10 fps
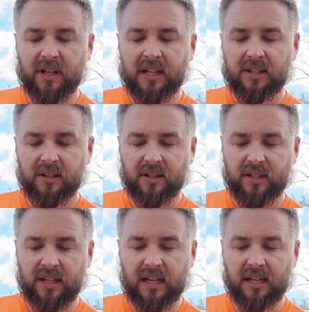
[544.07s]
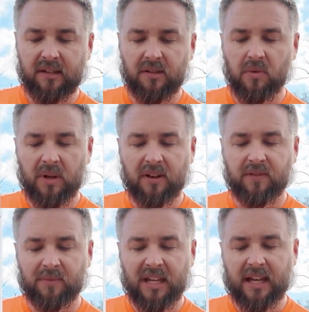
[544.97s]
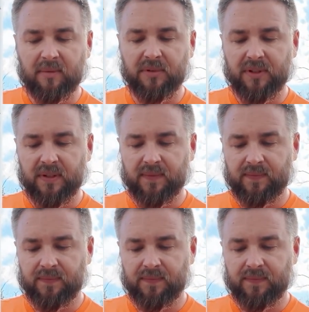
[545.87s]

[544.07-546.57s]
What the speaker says: nuts on the side away from the animals.